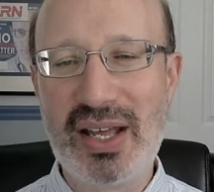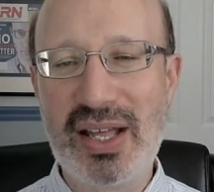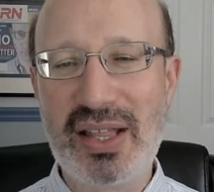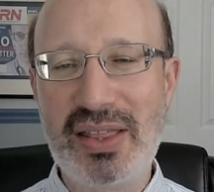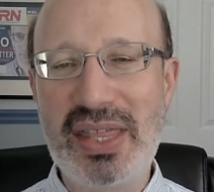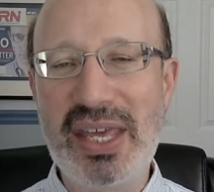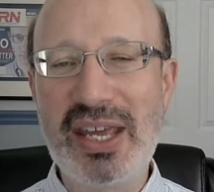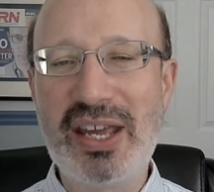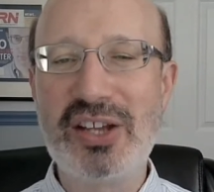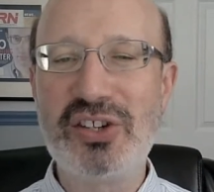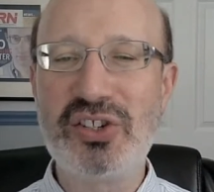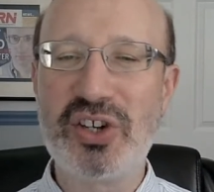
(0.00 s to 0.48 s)

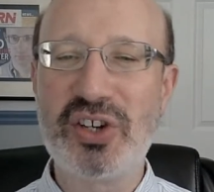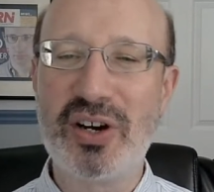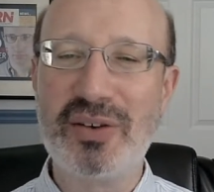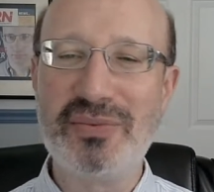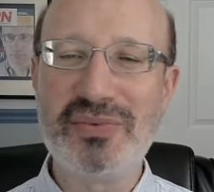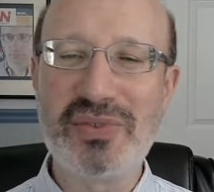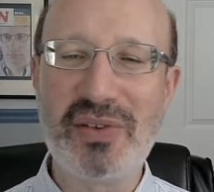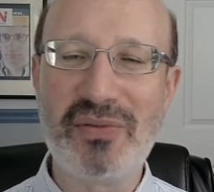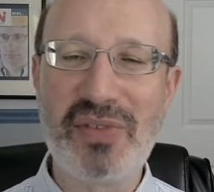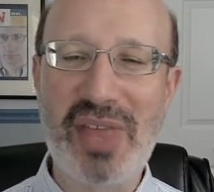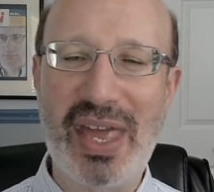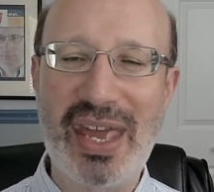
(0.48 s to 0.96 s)
Think in
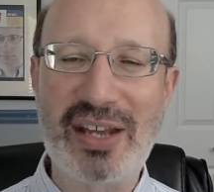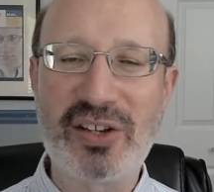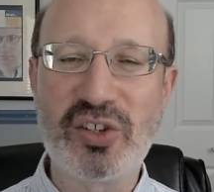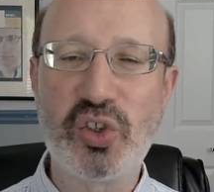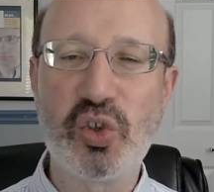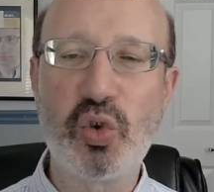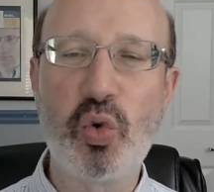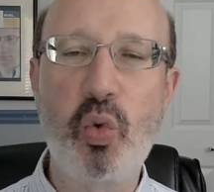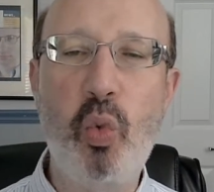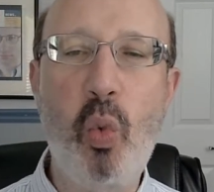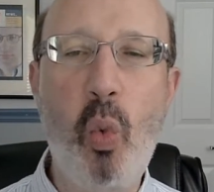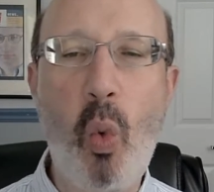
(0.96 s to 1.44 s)
terms of like
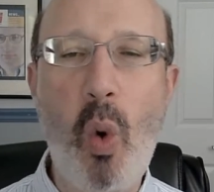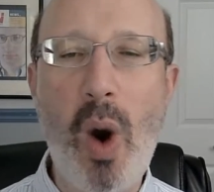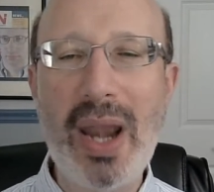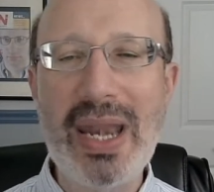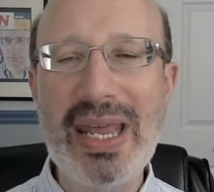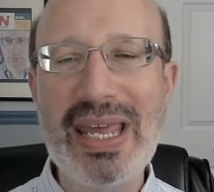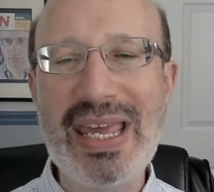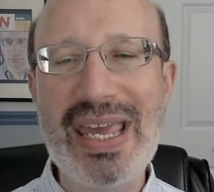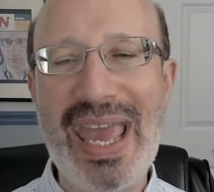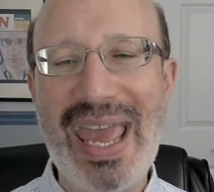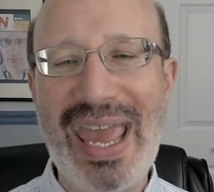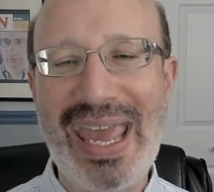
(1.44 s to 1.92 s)

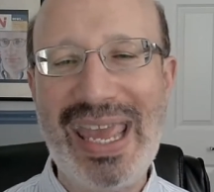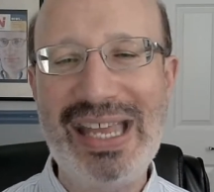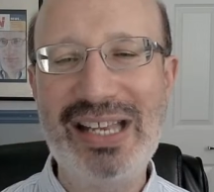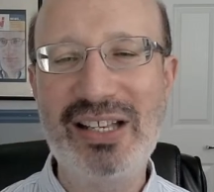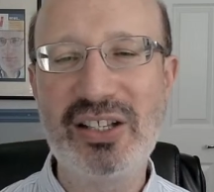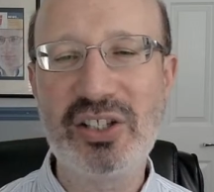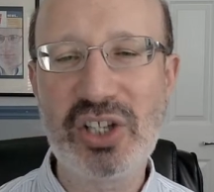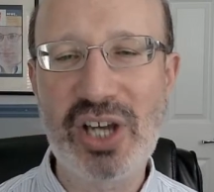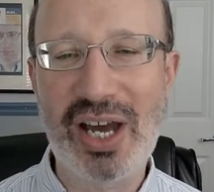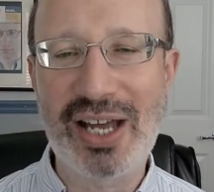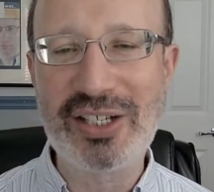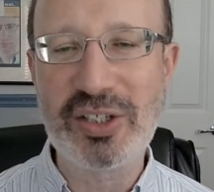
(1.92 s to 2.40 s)

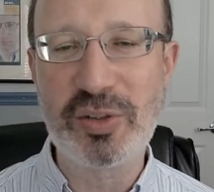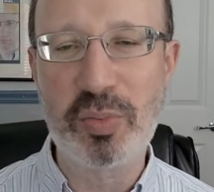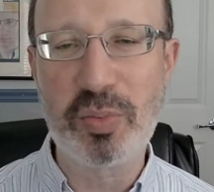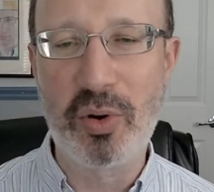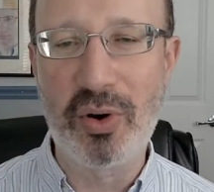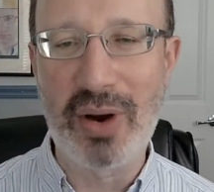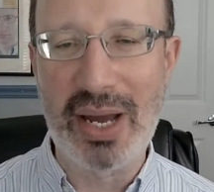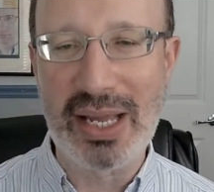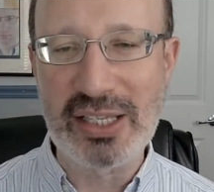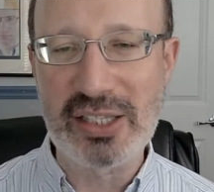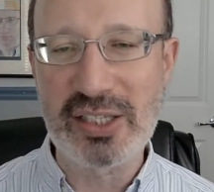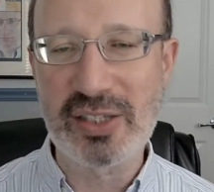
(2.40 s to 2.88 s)
28 touch
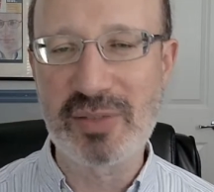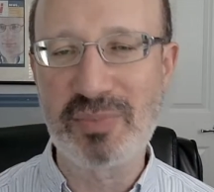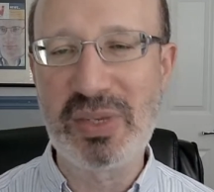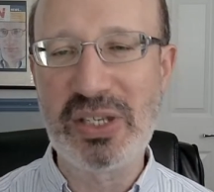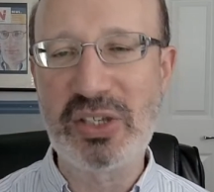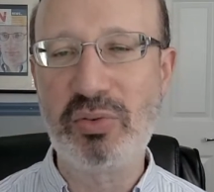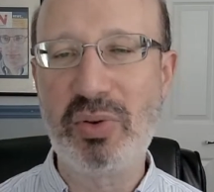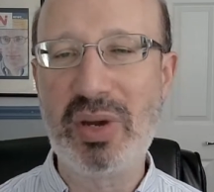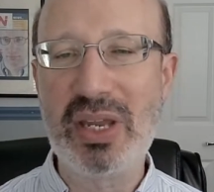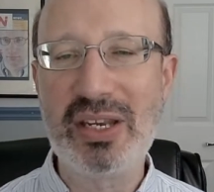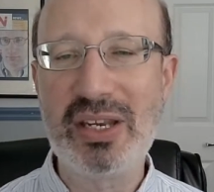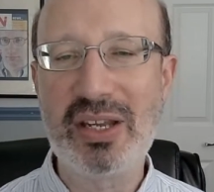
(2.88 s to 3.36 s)
points
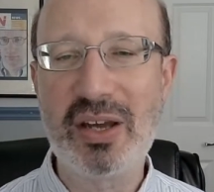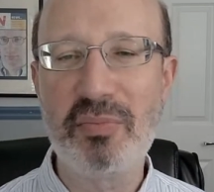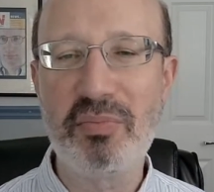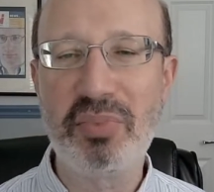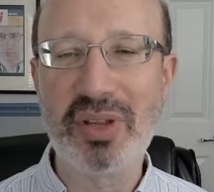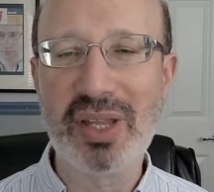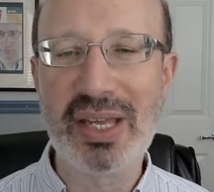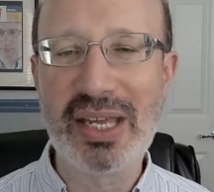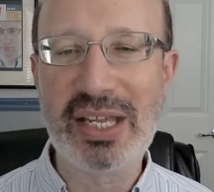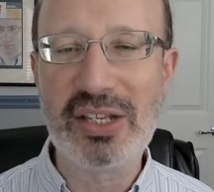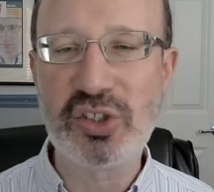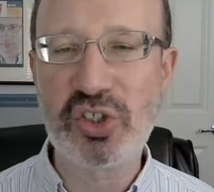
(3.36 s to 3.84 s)
between
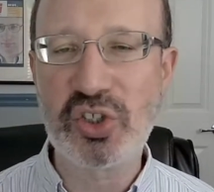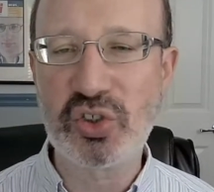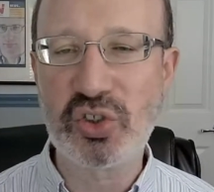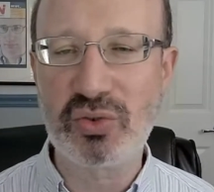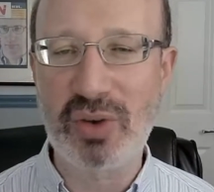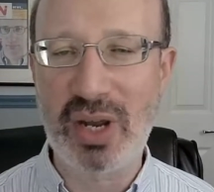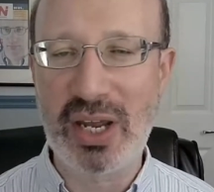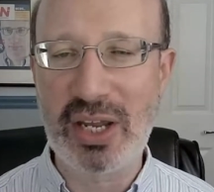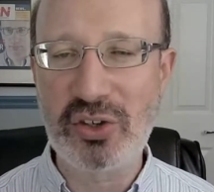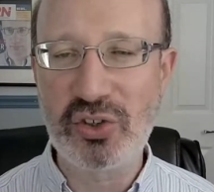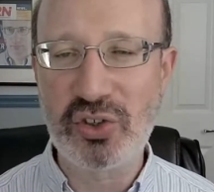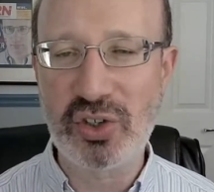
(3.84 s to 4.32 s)
complete
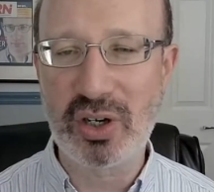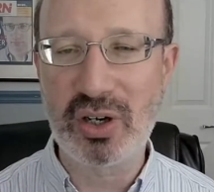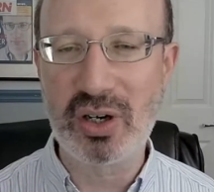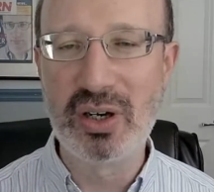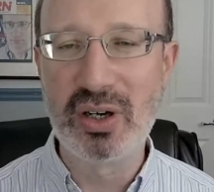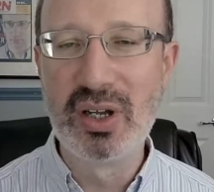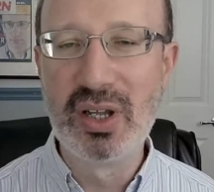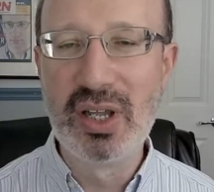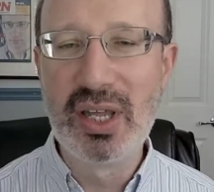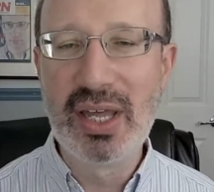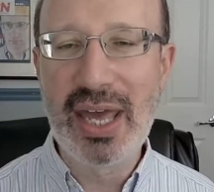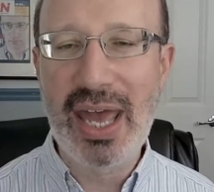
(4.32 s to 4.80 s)
stranger
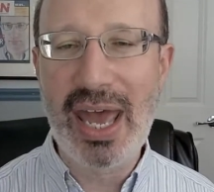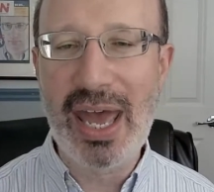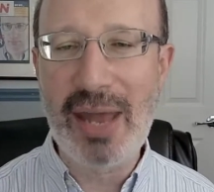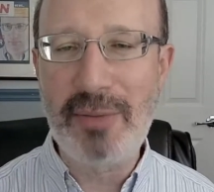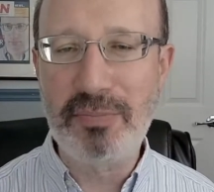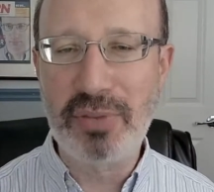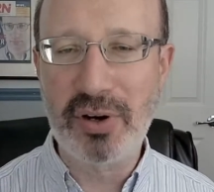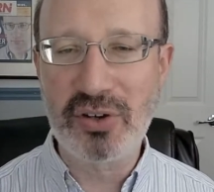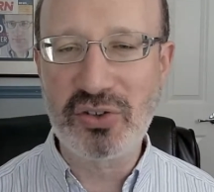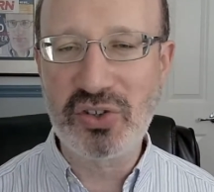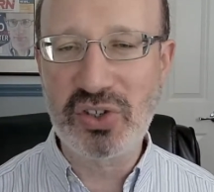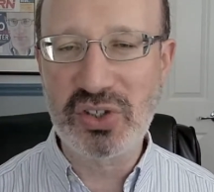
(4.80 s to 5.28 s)
and
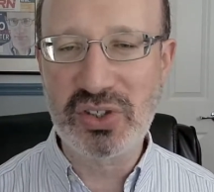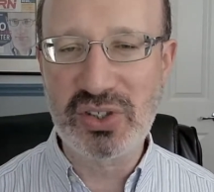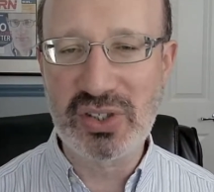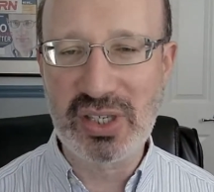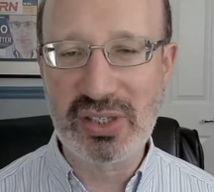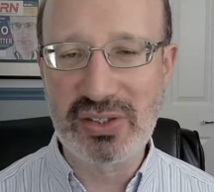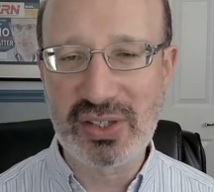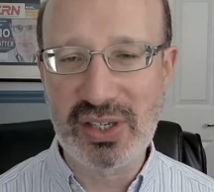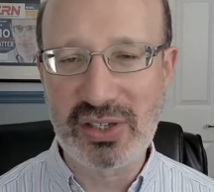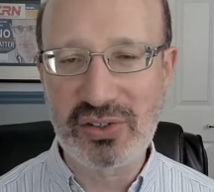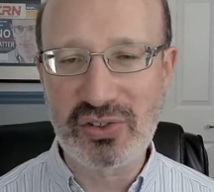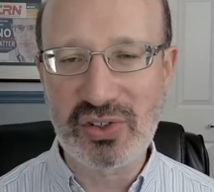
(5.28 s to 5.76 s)
purchase
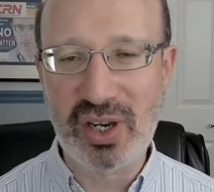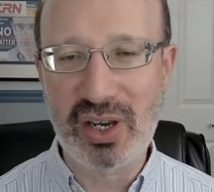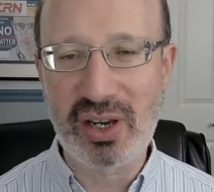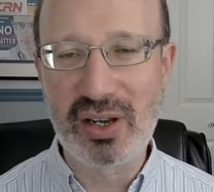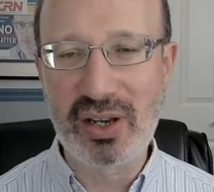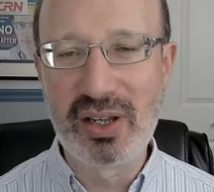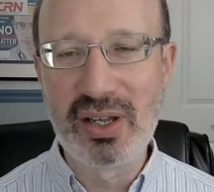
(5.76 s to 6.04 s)
decision.